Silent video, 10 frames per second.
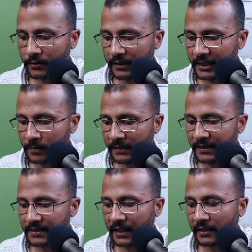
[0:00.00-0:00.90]
display the
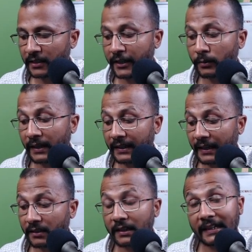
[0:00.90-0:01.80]
star and a new line
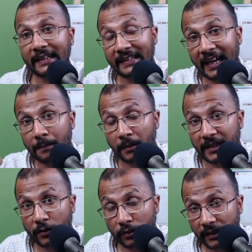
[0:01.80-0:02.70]
character in that
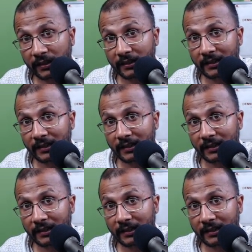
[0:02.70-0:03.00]
particular